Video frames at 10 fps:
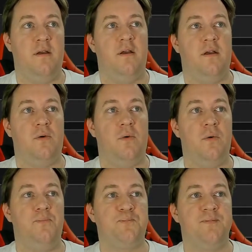
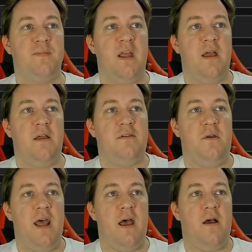Cool? So
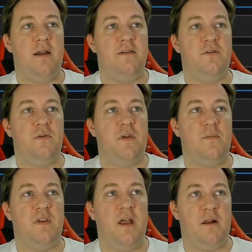now let's do
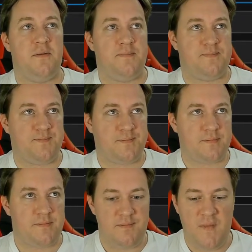something else.
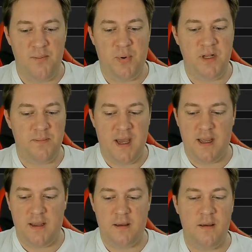Put it
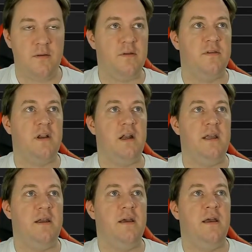back so it's
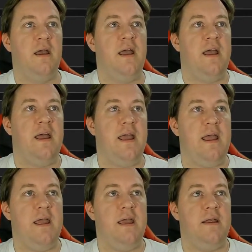clean.
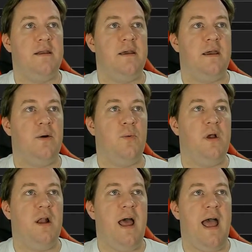And
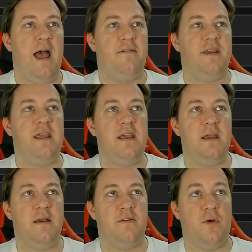we'll have
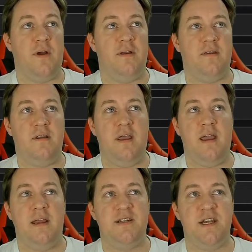here, so see here
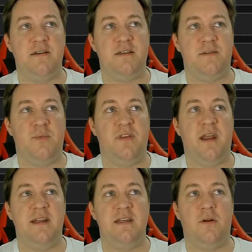I changed this, but then
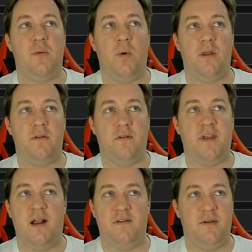I didn't run the
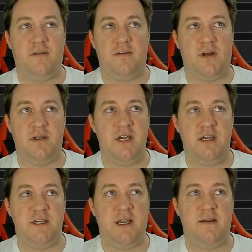cell, so it's not
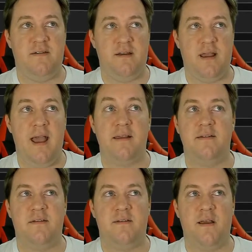changing anything. X
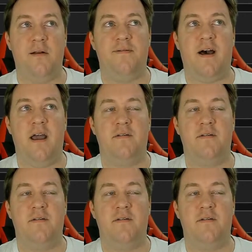is still 5.